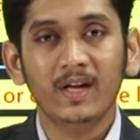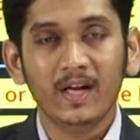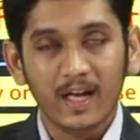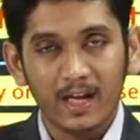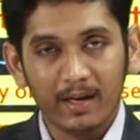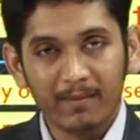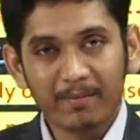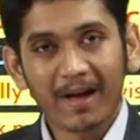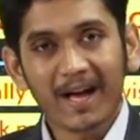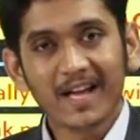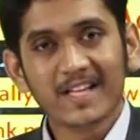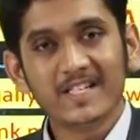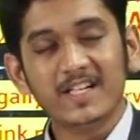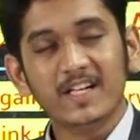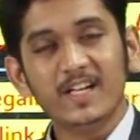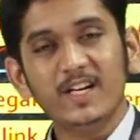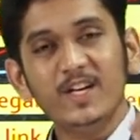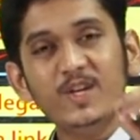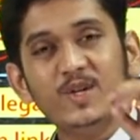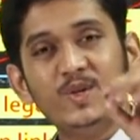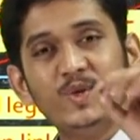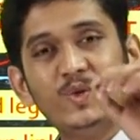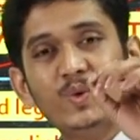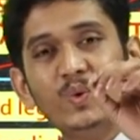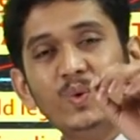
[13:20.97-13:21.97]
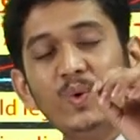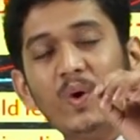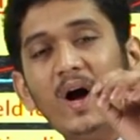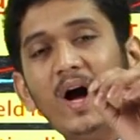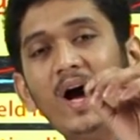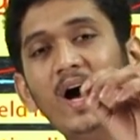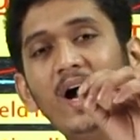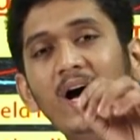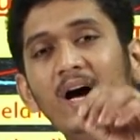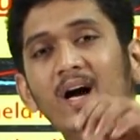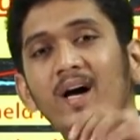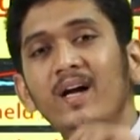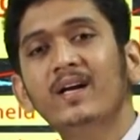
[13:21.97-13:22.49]
Imagine you
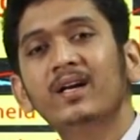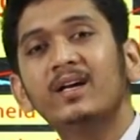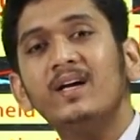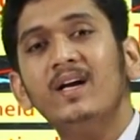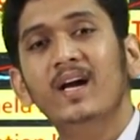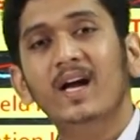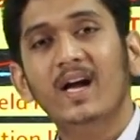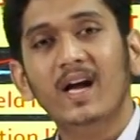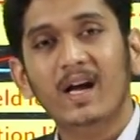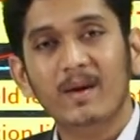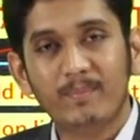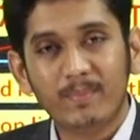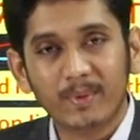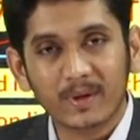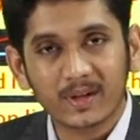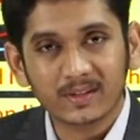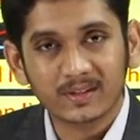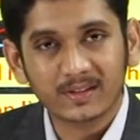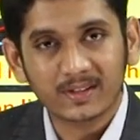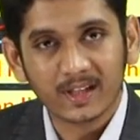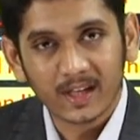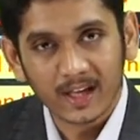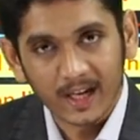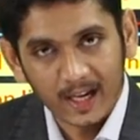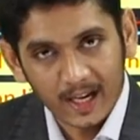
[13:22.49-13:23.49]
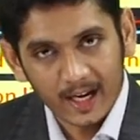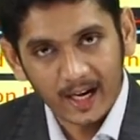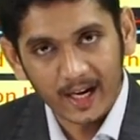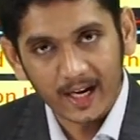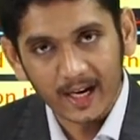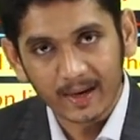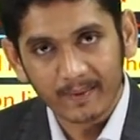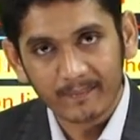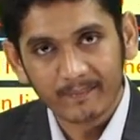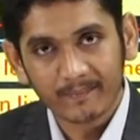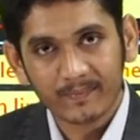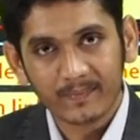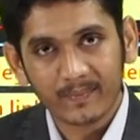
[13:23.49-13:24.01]
are a person
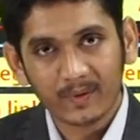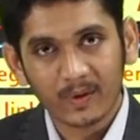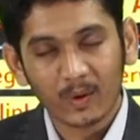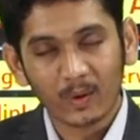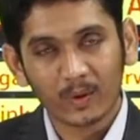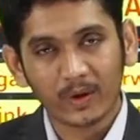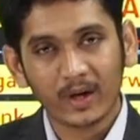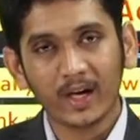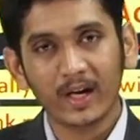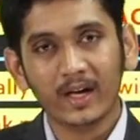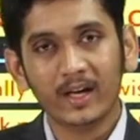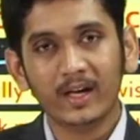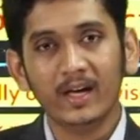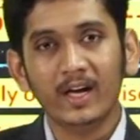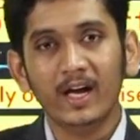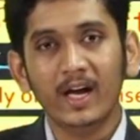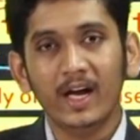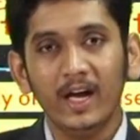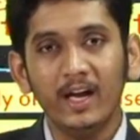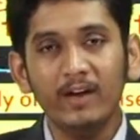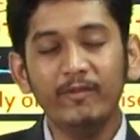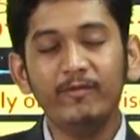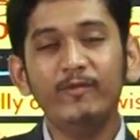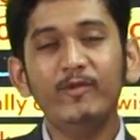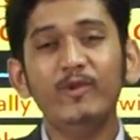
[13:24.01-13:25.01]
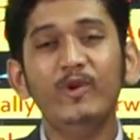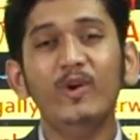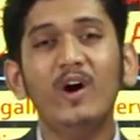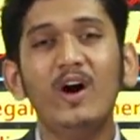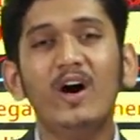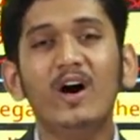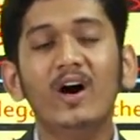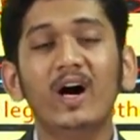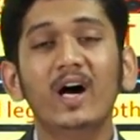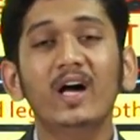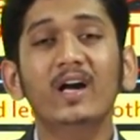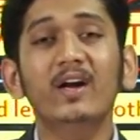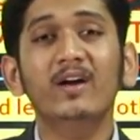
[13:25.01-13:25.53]
A. Okay, if you
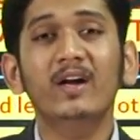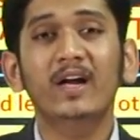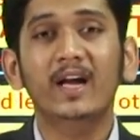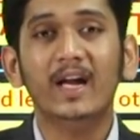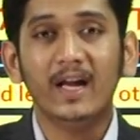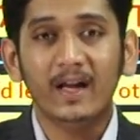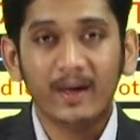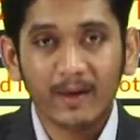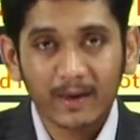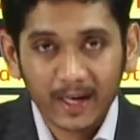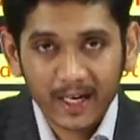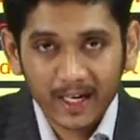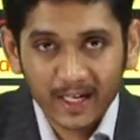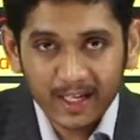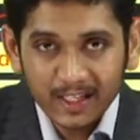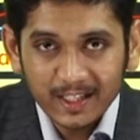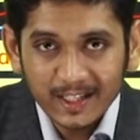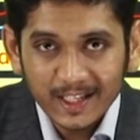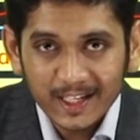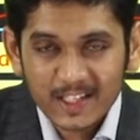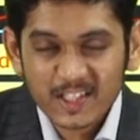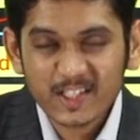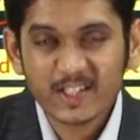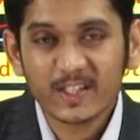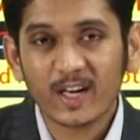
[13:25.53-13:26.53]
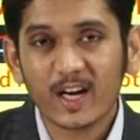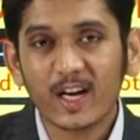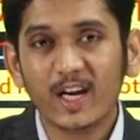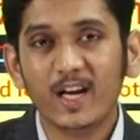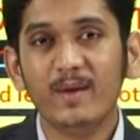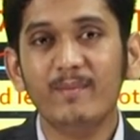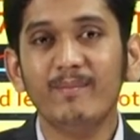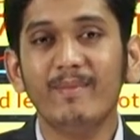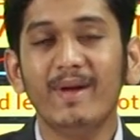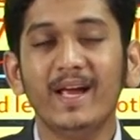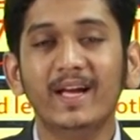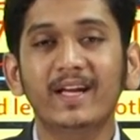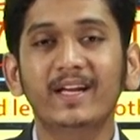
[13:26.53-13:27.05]
are intentionally
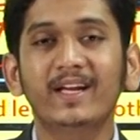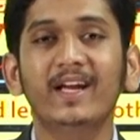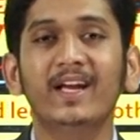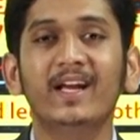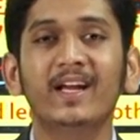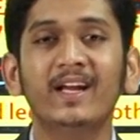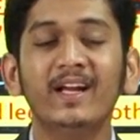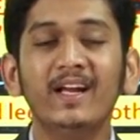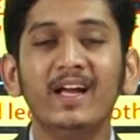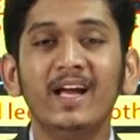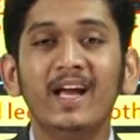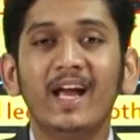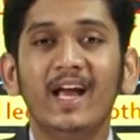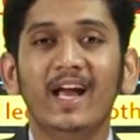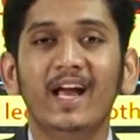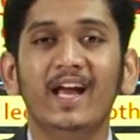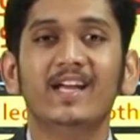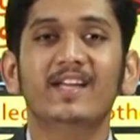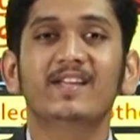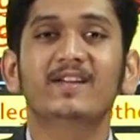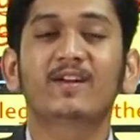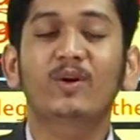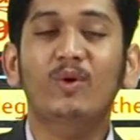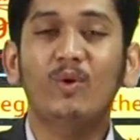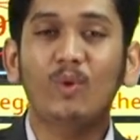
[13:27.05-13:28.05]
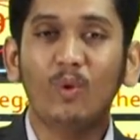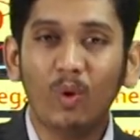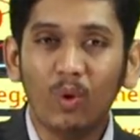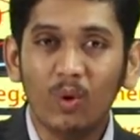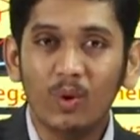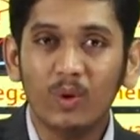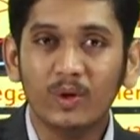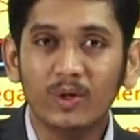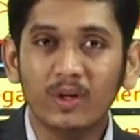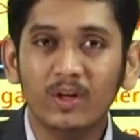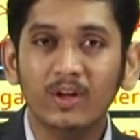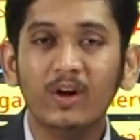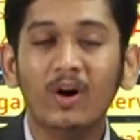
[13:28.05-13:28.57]
making a
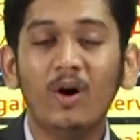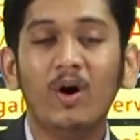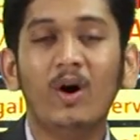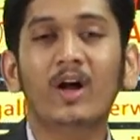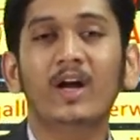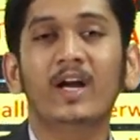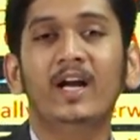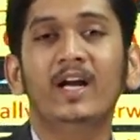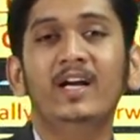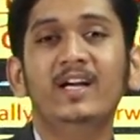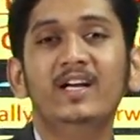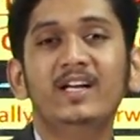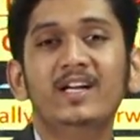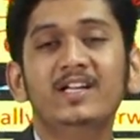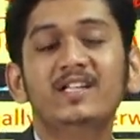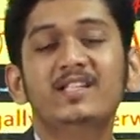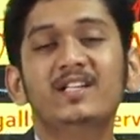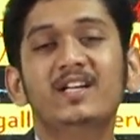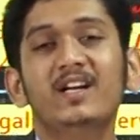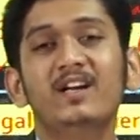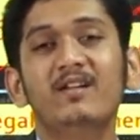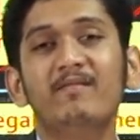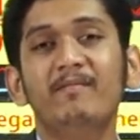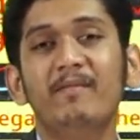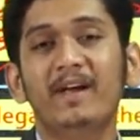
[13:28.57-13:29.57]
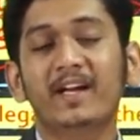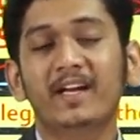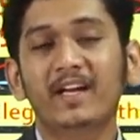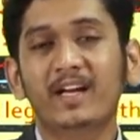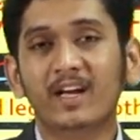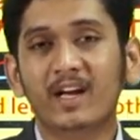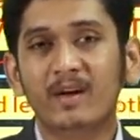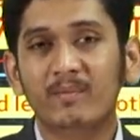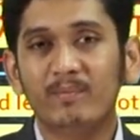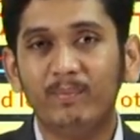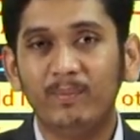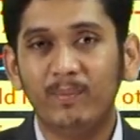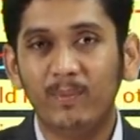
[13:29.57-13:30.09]
quote or intentionally
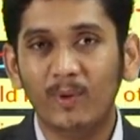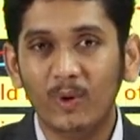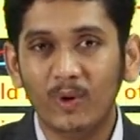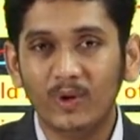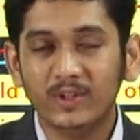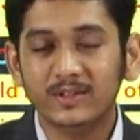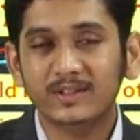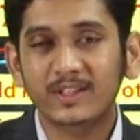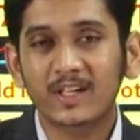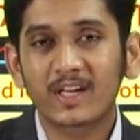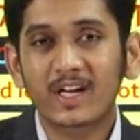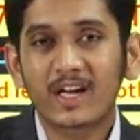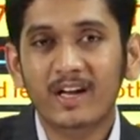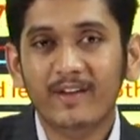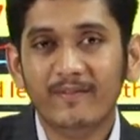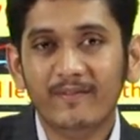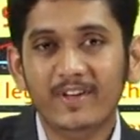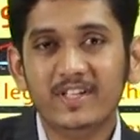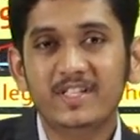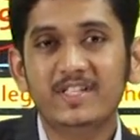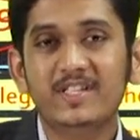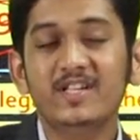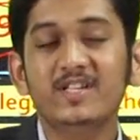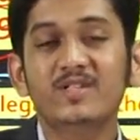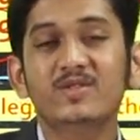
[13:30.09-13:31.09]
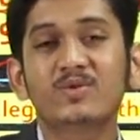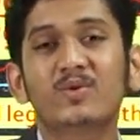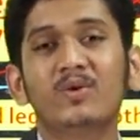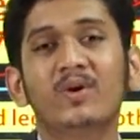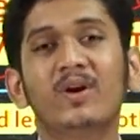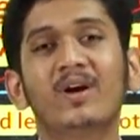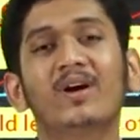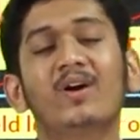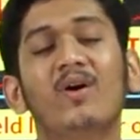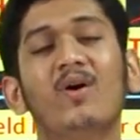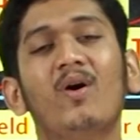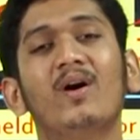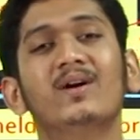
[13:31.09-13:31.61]
making a post which is going
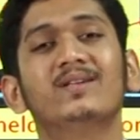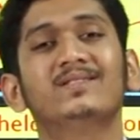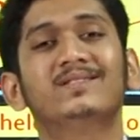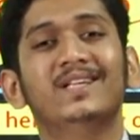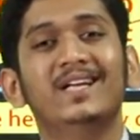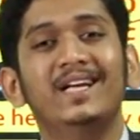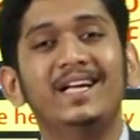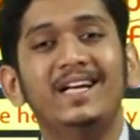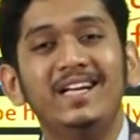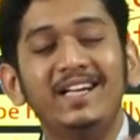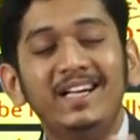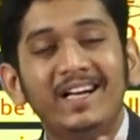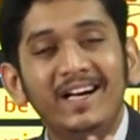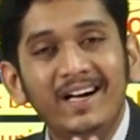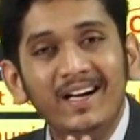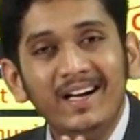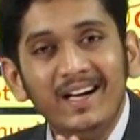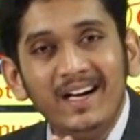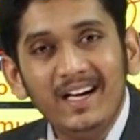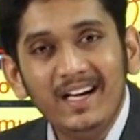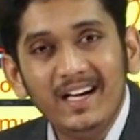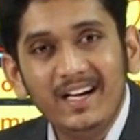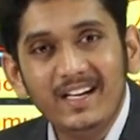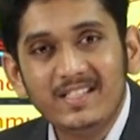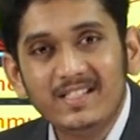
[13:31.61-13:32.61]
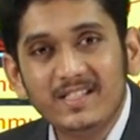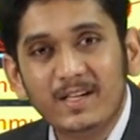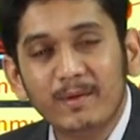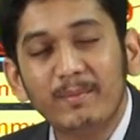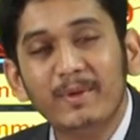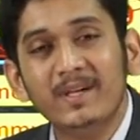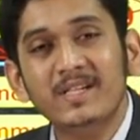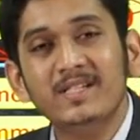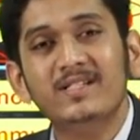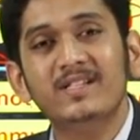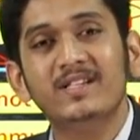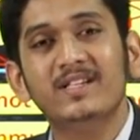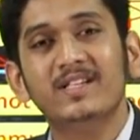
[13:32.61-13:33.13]
to cause internal
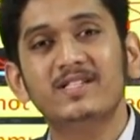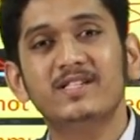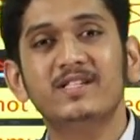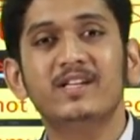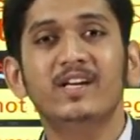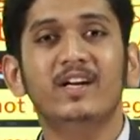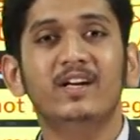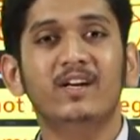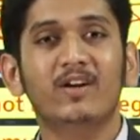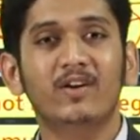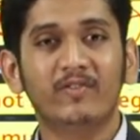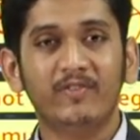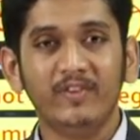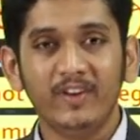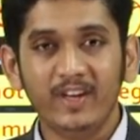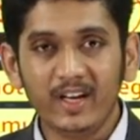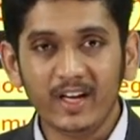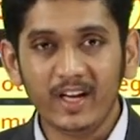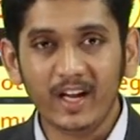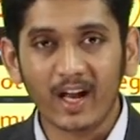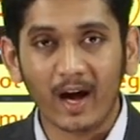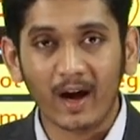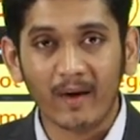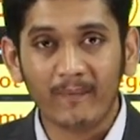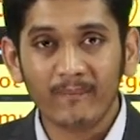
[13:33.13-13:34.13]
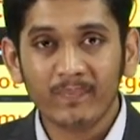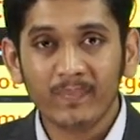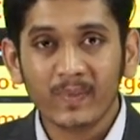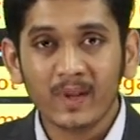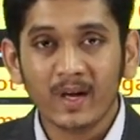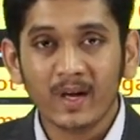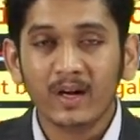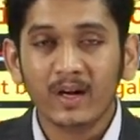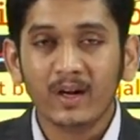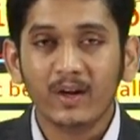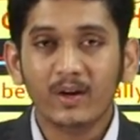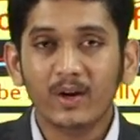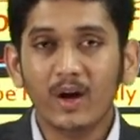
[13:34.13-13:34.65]
disturbance in the state of India.
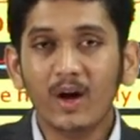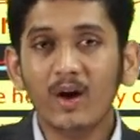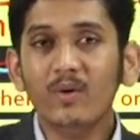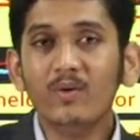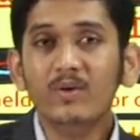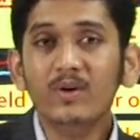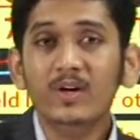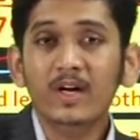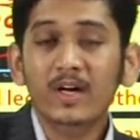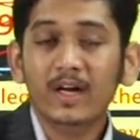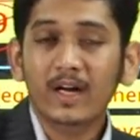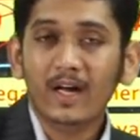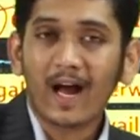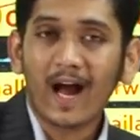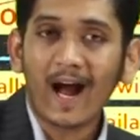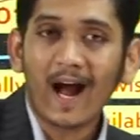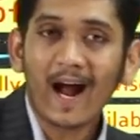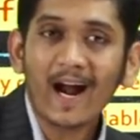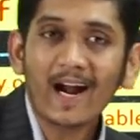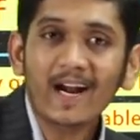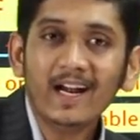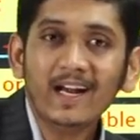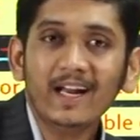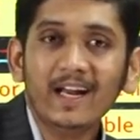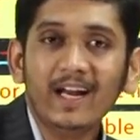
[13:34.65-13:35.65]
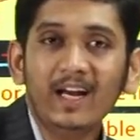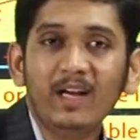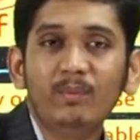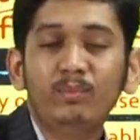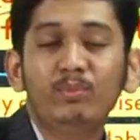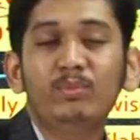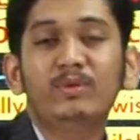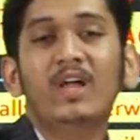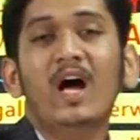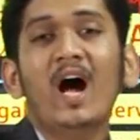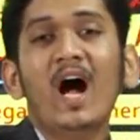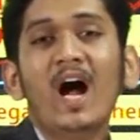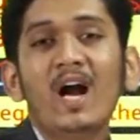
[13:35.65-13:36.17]
Now, and
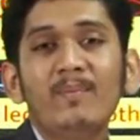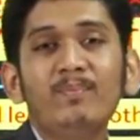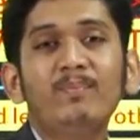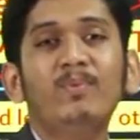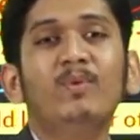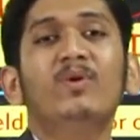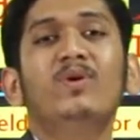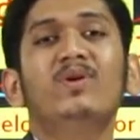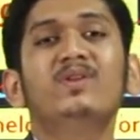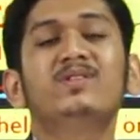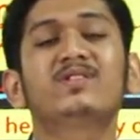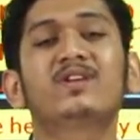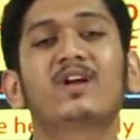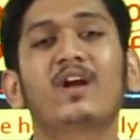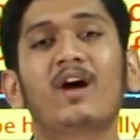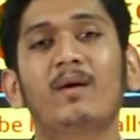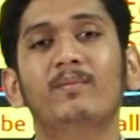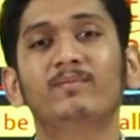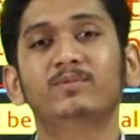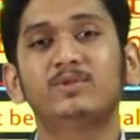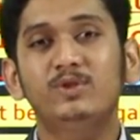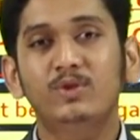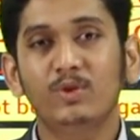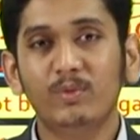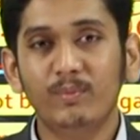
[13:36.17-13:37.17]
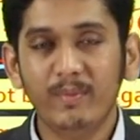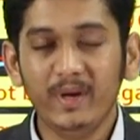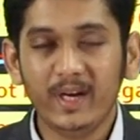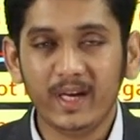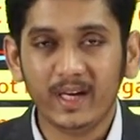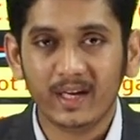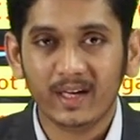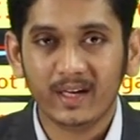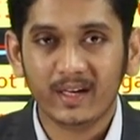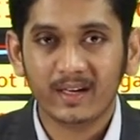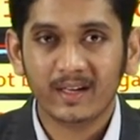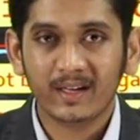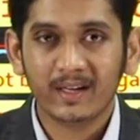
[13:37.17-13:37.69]
it that post comes to
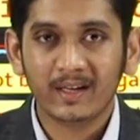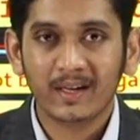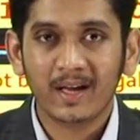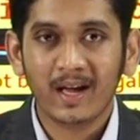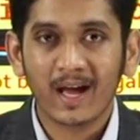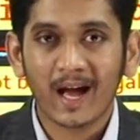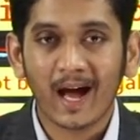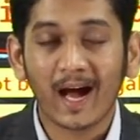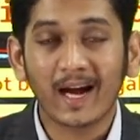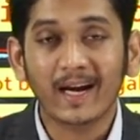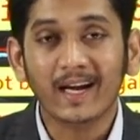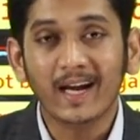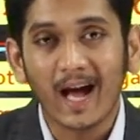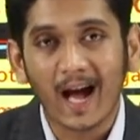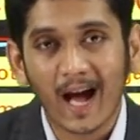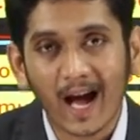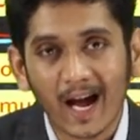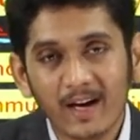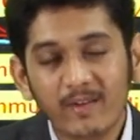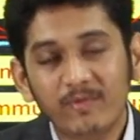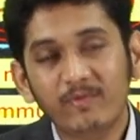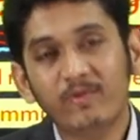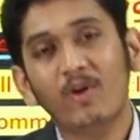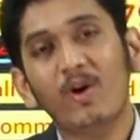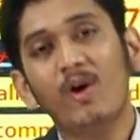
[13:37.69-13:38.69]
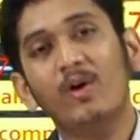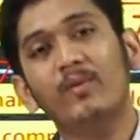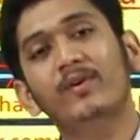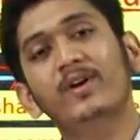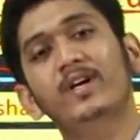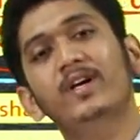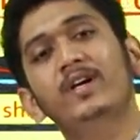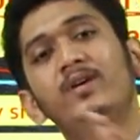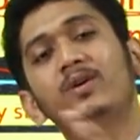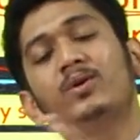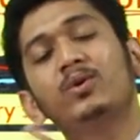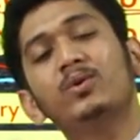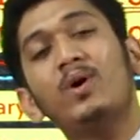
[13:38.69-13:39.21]
me and I forward
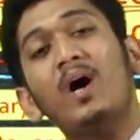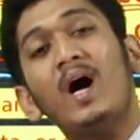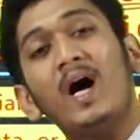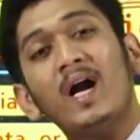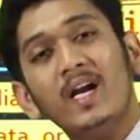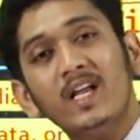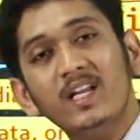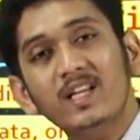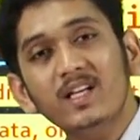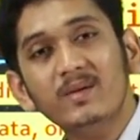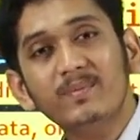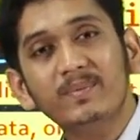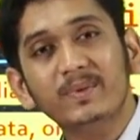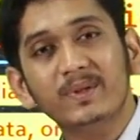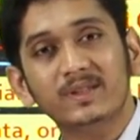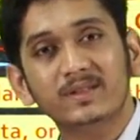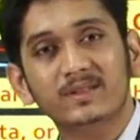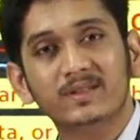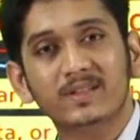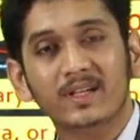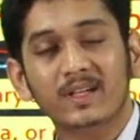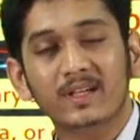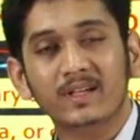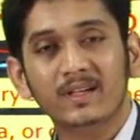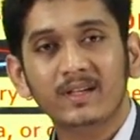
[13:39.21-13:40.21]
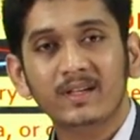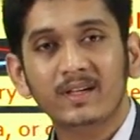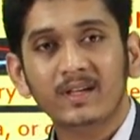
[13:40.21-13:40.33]
it to another person.